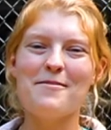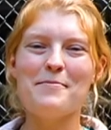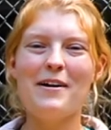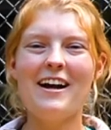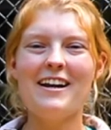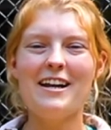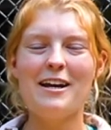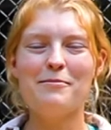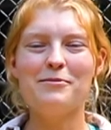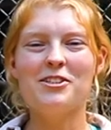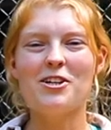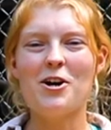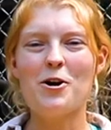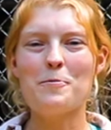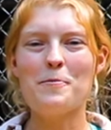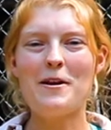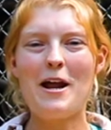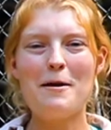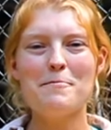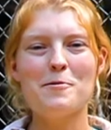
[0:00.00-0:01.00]
my name's
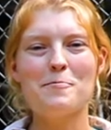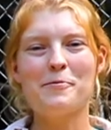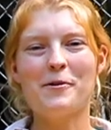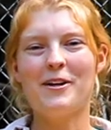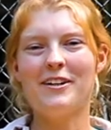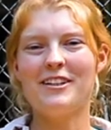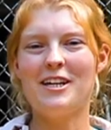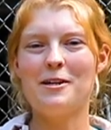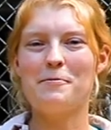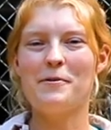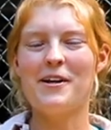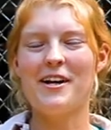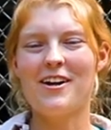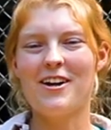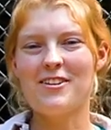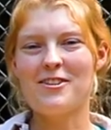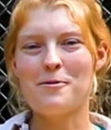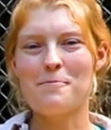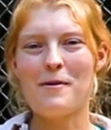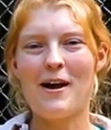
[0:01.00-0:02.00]
Hope and I'm a bird keeper here
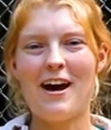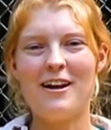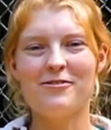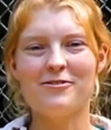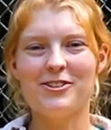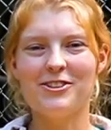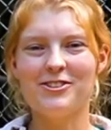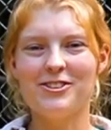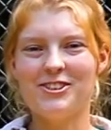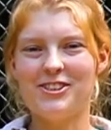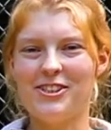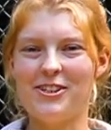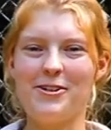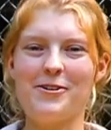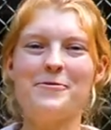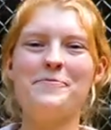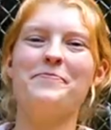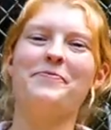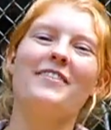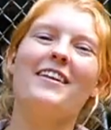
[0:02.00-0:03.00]
at the Baton Rouge
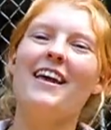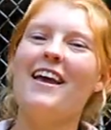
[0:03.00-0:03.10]
Zoo.